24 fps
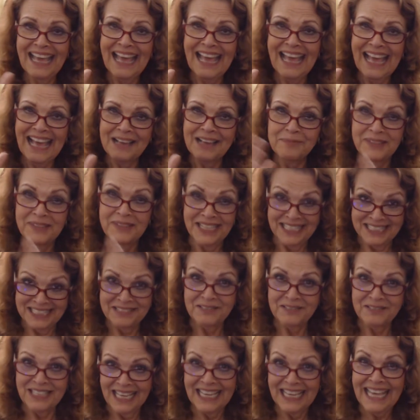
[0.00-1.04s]
but it's,
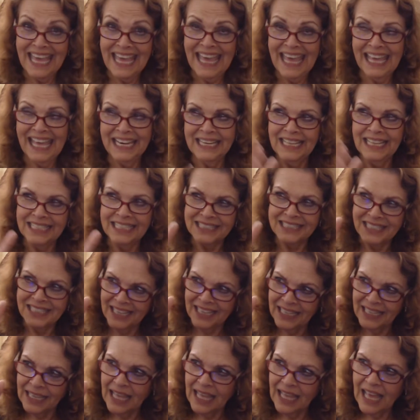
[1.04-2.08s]
again, it's like,
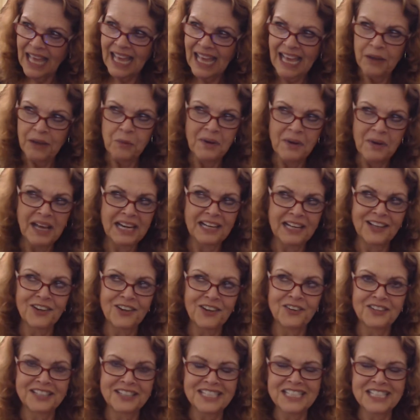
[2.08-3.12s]
I want to go
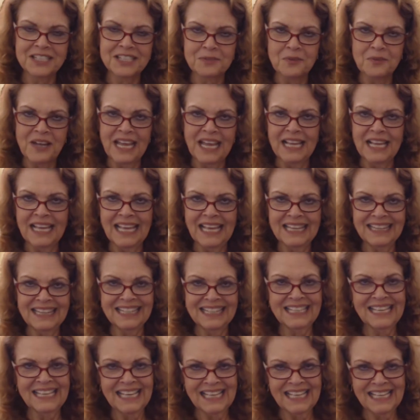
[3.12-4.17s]
this way. And
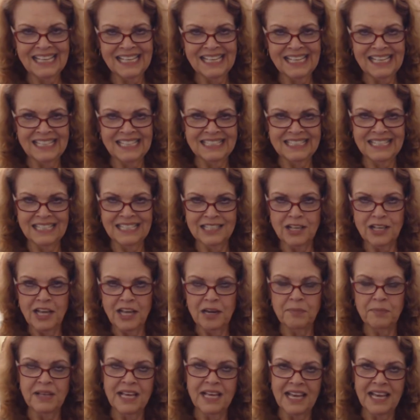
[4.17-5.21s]
this is going to
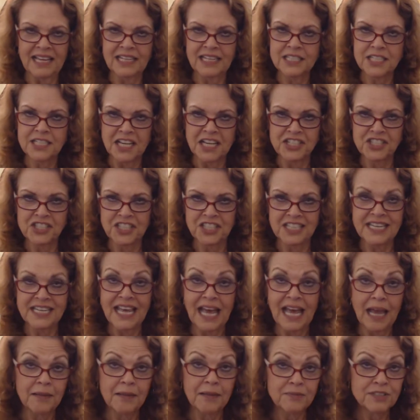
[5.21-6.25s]
be kind of touchy
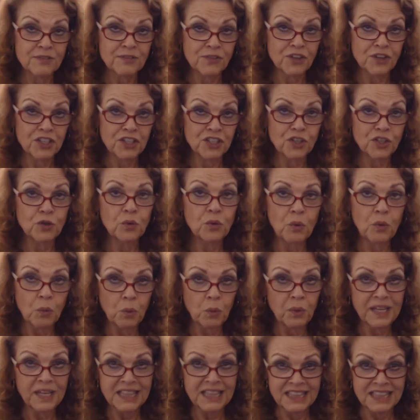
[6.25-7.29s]
times for you
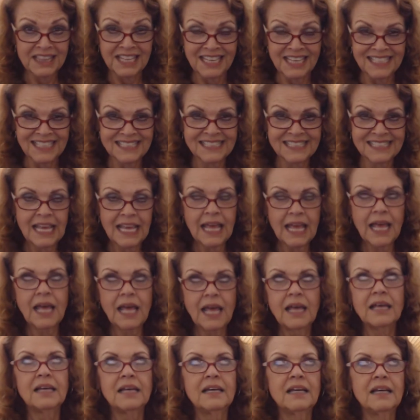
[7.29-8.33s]
with this.
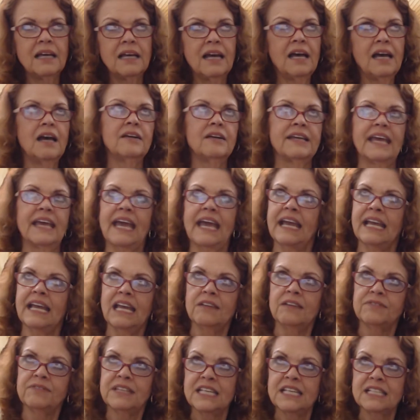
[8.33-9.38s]
Okay,
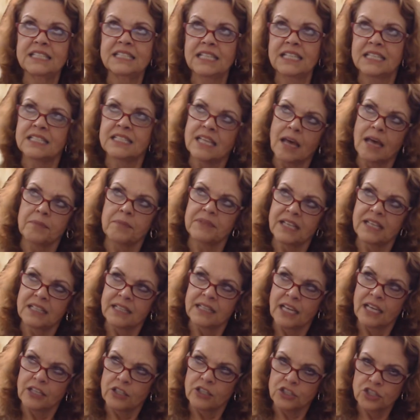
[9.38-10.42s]
if this is something
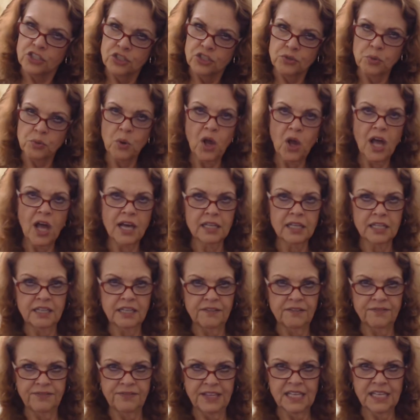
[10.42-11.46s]
that you're strongly
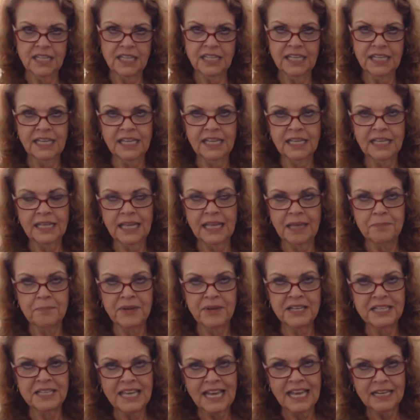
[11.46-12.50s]
feeling, but
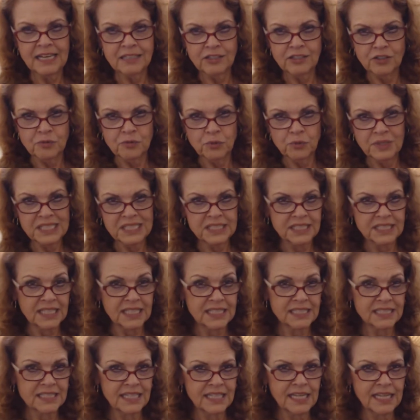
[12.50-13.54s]
yet you're
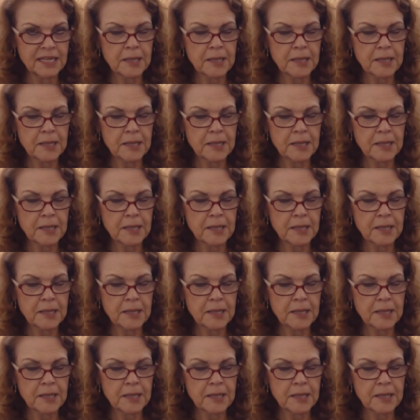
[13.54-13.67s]
resisting,